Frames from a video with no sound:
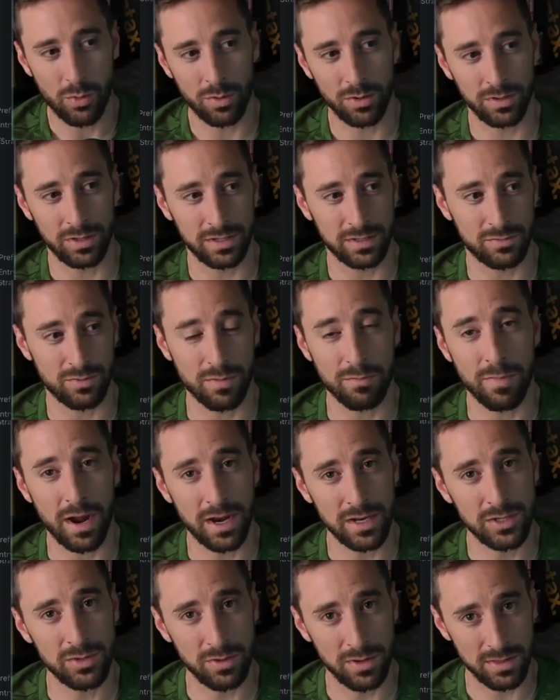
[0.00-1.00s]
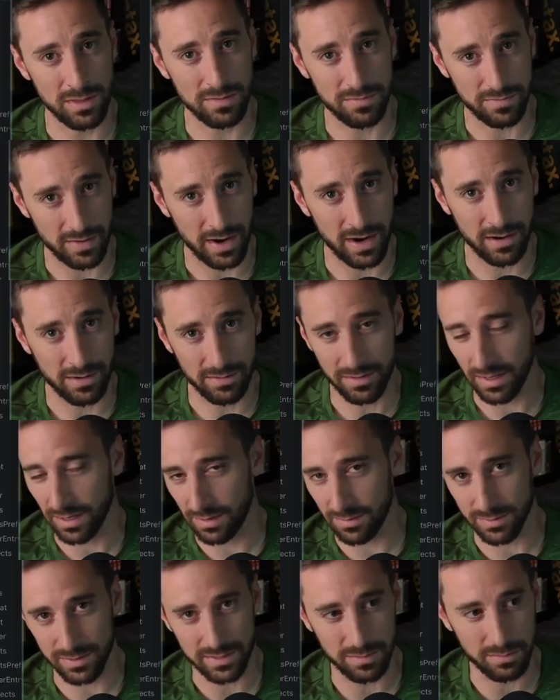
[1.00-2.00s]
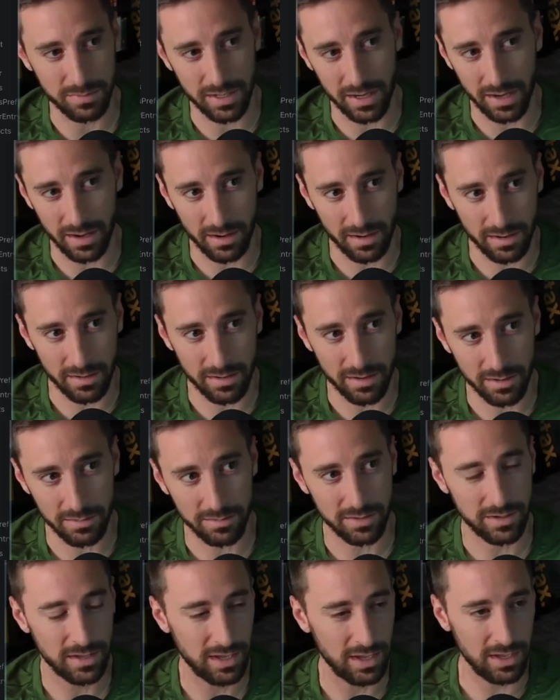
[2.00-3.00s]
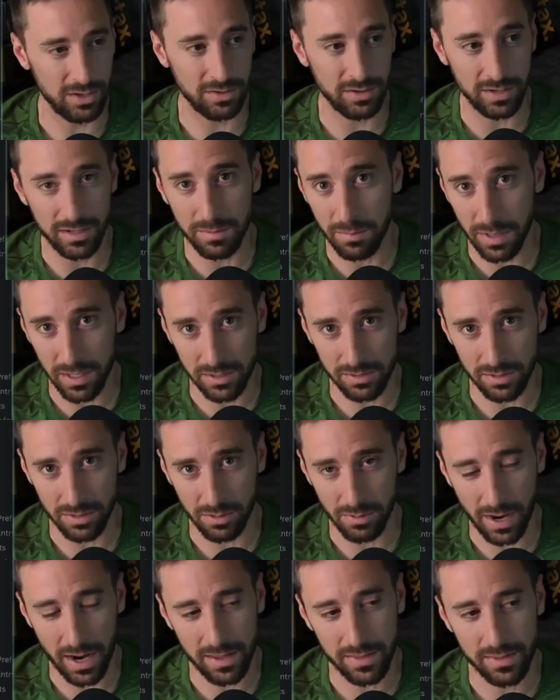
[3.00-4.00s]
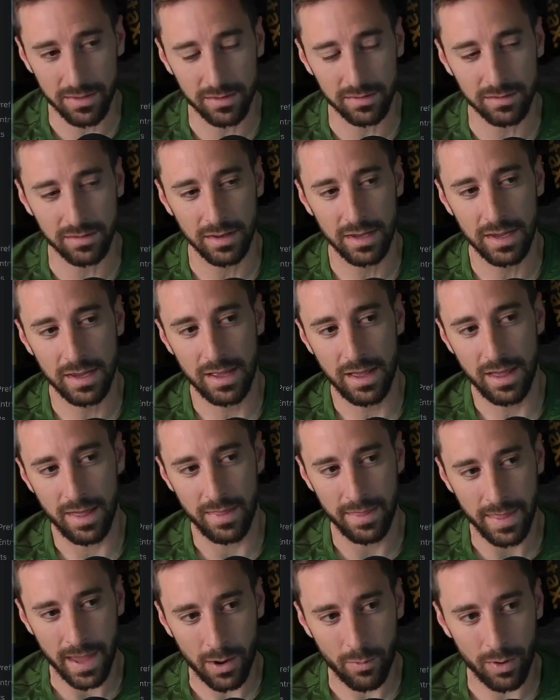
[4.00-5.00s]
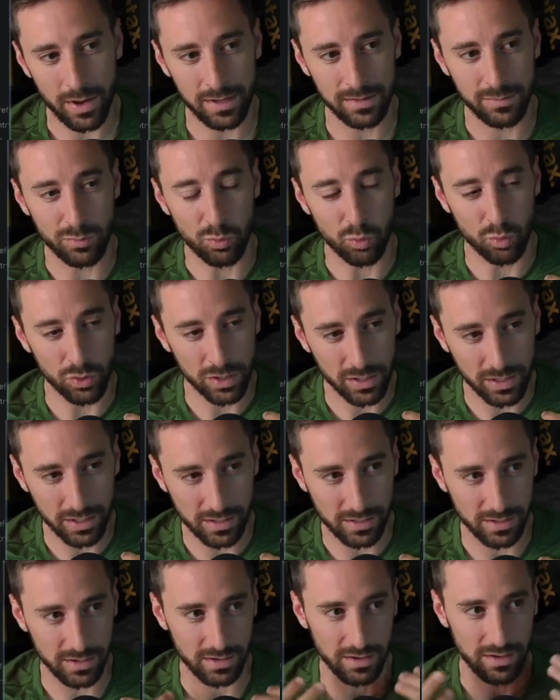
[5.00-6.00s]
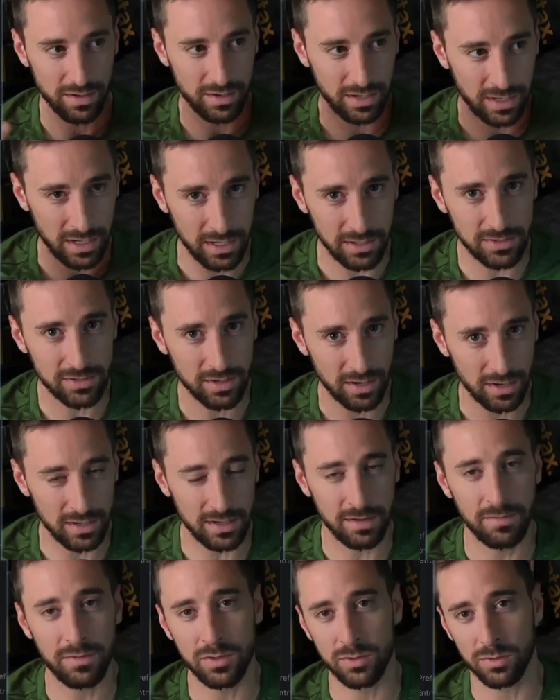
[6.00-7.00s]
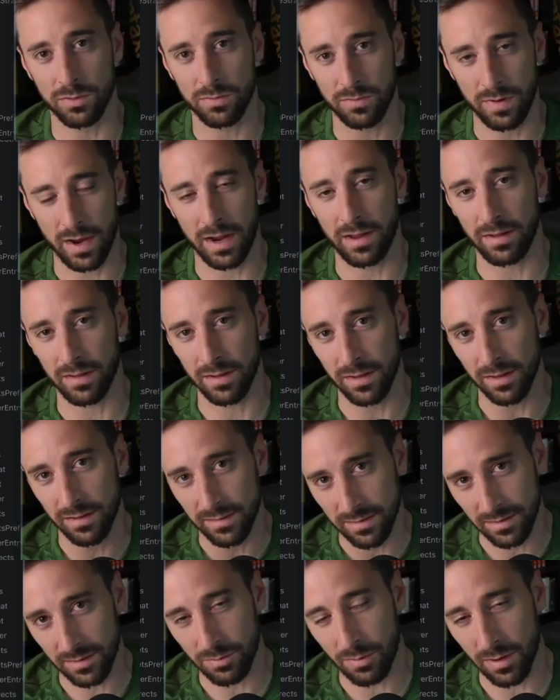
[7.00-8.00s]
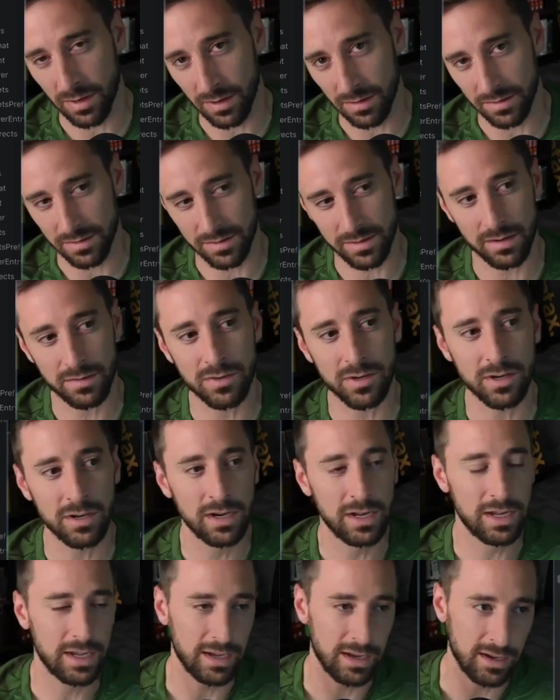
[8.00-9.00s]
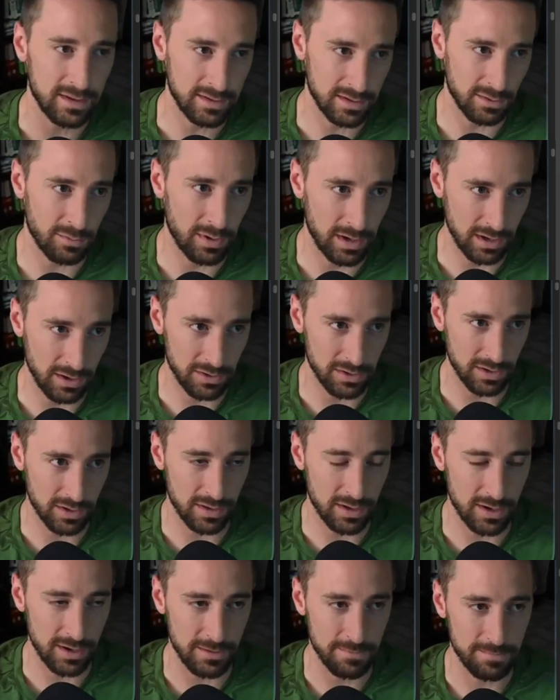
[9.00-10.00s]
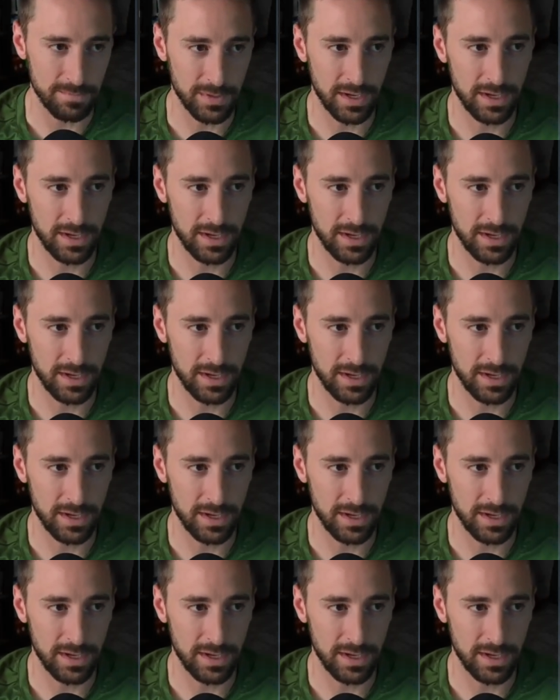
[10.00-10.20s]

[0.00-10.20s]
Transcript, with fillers: or at least remind you in the file, like with some kind of error note, hey, you need to make sure you add this. And that way it's really clear each individual file, is this running on the server? Is it running on the client?